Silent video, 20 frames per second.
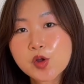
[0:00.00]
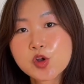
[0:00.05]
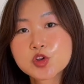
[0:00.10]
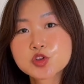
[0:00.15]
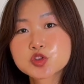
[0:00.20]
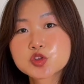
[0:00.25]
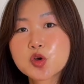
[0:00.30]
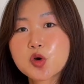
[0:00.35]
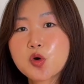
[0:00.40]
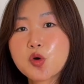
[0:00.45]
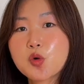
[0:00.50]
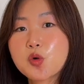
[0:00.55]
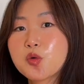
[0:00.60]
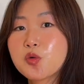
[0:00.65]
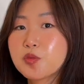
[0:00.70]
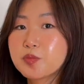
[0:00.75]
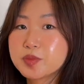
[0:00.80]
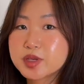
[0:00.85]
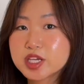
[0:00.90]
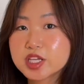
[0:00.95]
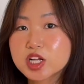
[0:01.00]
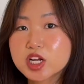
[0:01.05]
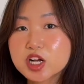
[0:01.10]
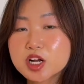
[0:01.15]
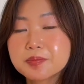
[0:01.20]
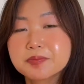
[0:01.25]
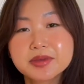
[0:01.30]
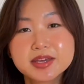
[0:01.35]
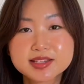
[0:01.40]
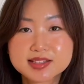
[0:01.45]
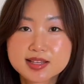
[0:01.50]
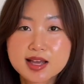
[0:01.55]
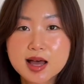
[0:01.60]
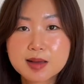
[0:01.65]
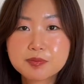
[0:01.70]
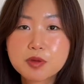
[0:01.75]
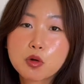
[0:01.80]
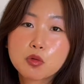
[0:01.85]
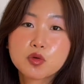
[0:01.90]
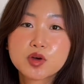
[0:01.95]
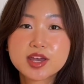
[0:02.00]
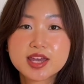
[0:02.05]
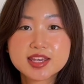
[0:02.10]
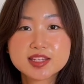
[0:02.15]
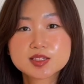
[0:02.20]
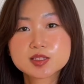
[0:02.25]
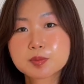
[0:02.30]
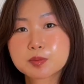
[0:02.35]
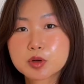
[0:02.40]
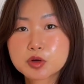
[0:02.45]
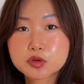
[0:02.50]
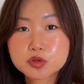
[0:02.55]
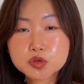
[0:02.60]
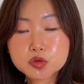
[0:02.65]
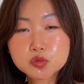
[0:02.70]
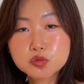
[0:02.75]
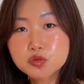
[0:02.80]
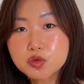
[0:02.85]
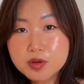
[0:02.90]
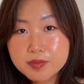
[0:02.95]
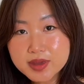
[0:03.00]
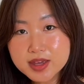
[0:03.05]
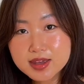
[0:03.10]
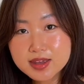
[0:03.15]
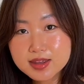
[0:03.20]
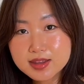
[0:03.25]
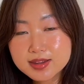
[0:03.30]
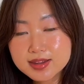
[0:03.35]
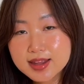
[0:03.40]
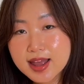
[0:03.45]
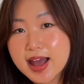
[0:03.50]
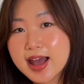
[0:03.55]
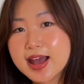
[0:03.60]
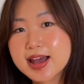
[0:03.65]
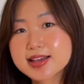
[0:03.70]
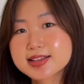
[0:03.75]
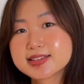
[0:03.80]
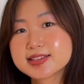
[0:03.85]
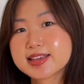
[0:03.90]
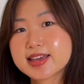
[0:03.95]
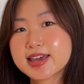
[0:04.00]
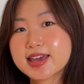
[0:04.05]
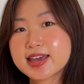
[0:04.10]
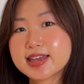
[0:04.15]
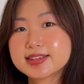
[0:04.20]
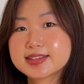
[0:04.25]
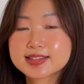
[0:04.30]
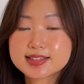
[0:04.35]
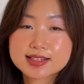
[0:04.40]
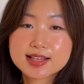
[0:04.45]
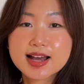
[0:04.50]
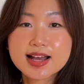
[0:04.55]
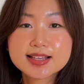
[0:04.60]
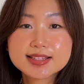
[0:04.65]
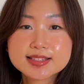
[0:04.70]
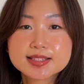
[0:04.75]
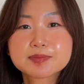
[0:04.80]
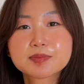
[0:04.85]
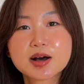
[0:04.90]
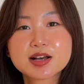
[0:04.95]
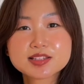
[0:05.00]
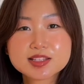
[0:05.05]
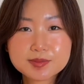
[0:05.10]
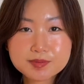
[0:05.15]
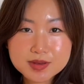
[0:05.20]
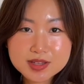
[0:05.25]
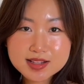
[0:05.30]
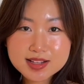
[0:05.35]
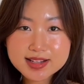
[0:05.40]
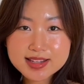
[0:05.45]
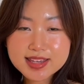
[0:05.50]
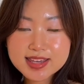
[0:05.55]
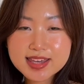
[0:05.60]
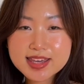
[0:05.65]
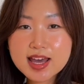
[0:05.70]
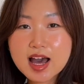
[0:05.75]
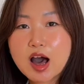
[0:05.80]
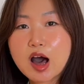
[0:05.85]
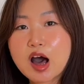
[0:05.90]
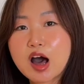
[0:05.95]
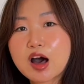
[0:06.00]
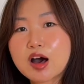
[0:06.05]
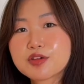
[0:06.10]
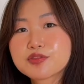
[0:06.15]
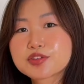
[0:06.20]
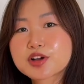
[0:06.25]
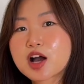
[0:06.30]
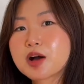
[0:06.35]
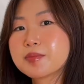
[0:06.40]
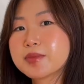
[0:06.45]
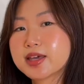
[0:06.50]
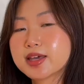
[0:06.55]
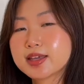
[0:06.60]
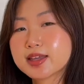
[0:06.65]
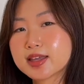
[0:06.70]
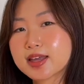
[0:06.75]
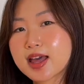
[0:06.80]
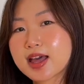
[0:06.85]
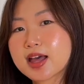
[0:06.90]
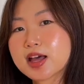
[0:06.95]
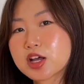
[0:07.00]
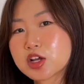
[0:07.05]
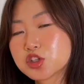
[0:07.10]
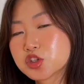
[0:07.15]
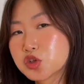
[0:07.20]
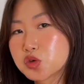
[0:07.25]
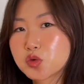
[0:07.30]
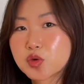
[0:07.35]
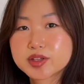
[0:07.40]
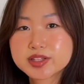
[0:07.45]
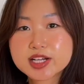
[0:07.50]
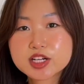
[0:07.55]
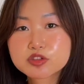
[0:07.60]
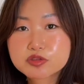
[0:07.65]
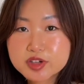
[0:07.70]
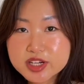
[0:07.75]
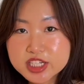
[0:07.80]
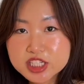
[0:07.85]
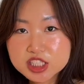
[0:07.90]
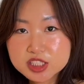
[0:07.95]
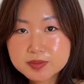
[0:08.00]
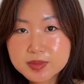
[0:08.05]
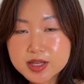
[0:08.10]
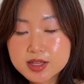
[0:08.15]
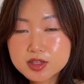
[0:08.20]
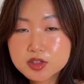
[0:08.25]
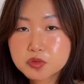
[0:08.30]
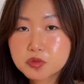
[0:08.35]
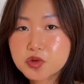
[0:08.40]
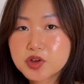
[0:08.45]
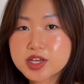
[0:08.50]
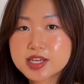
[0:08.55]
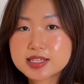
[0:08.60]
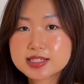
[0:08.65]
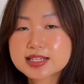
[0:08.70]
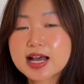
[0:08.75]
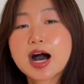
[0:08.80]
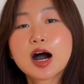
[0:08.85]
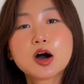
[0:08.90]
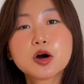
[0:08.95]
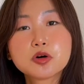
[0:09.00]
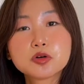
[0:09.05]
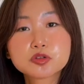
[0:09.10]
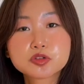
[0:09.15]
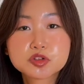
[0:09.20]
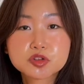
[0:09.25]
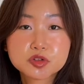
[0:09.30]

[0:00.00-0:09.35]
So Peter makes up with both women. They discuss the possibility of coming to an arrangement with all